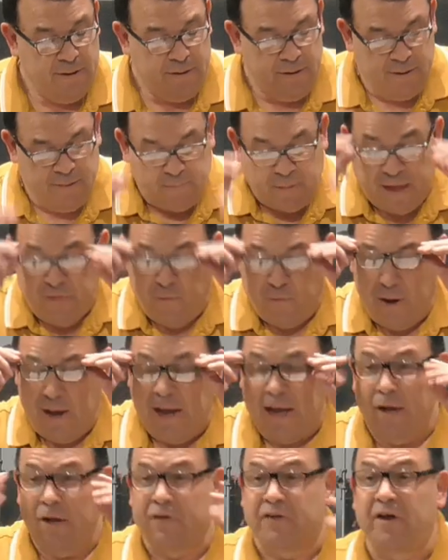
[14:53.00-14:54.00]
By the way, I
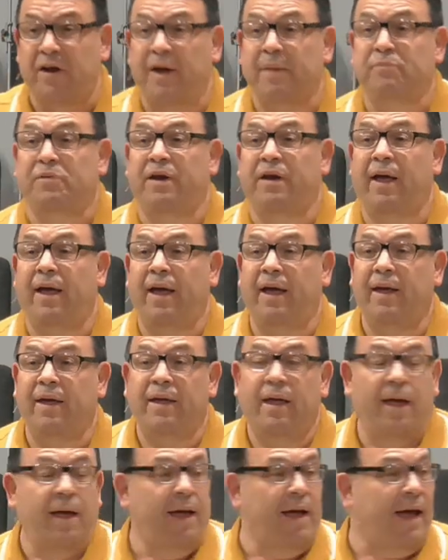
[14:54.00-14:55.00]
looked it up today.
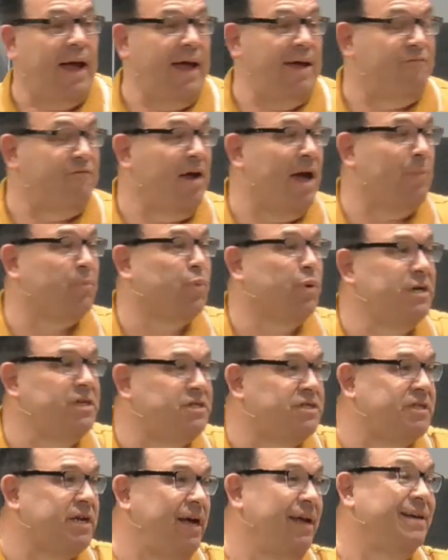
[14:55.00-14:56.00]
I have not
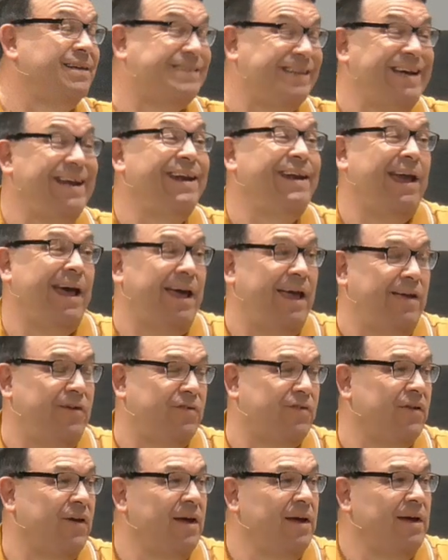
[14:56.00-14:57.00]
preached in ten
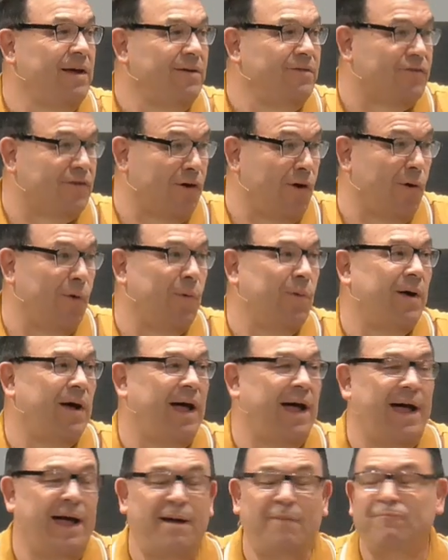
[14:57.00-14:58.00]
days, so
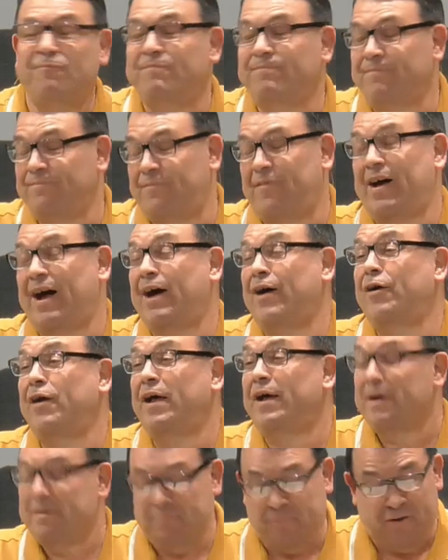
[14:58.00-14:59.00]
I'm fired
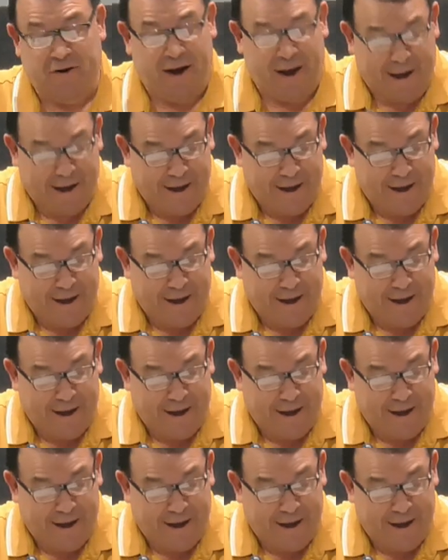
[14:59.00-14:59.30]
up tonight,